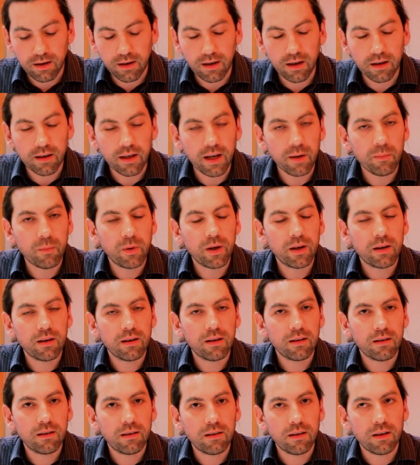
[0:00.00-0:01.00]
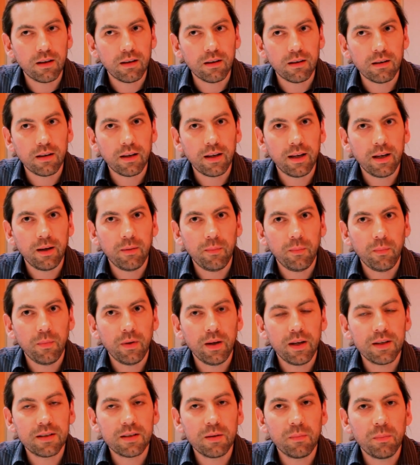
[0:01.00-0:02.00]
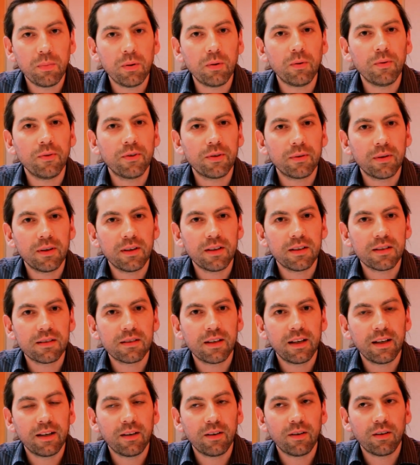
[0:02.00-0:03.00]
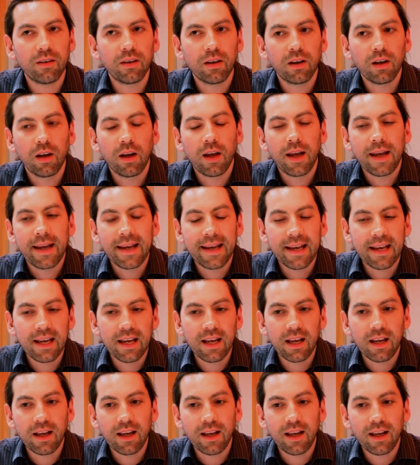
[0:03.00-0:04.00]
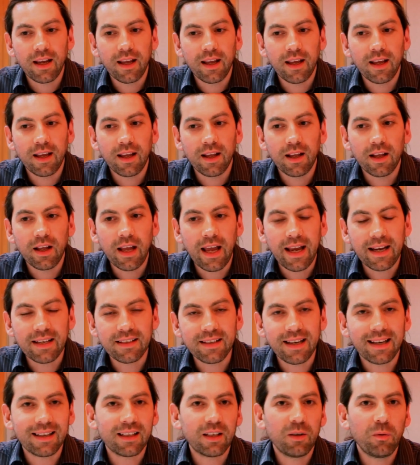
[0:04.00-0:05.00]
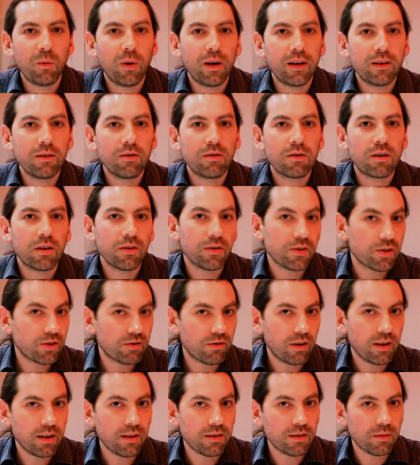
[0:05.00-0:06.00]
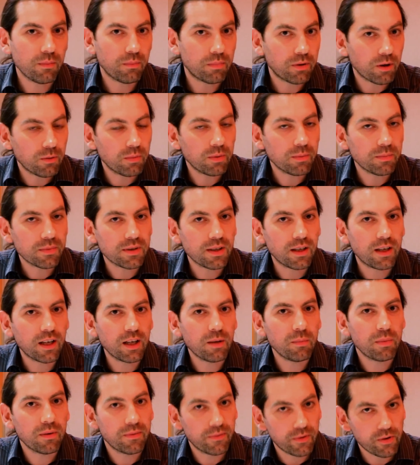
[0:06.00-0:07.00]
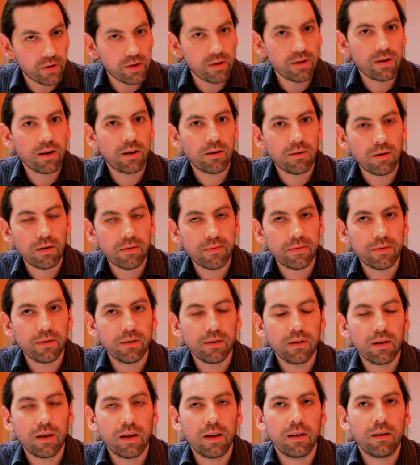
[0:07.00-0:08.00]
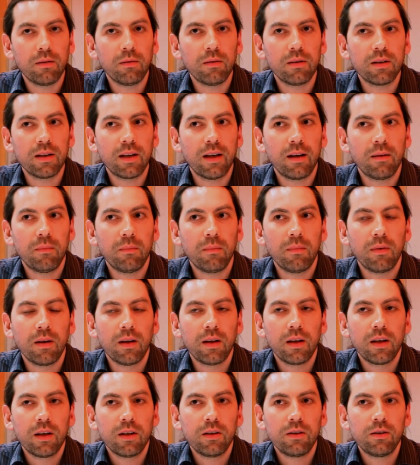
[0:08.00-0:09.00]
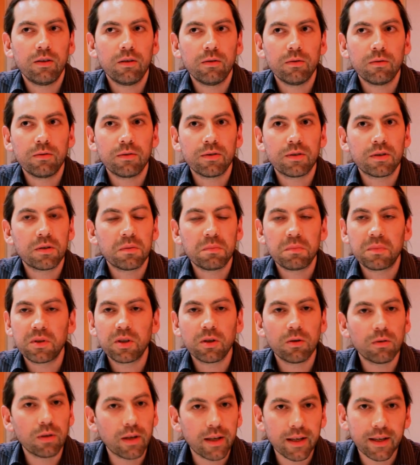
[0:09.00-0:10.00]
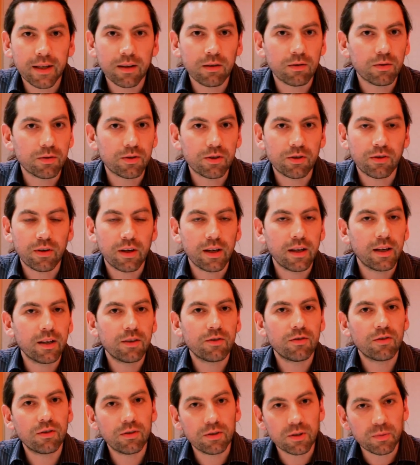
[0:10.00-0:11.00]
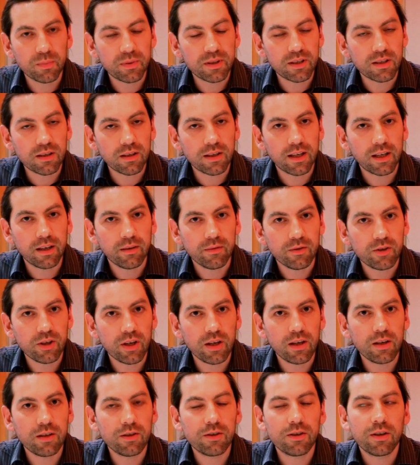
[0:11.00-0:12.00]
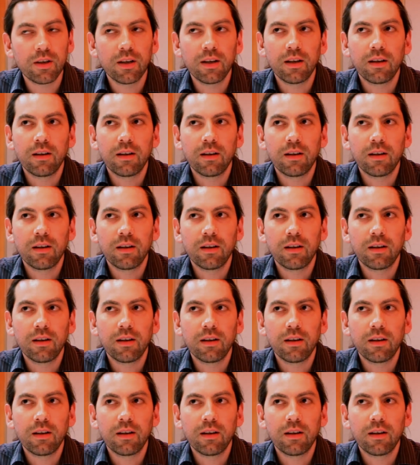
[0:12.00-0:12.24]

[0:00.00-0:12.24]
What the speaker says: Again, we heard that it's important to understand exactly where your constraints and problems lie before you go off and use tooling or try and introduce a particular kind of change.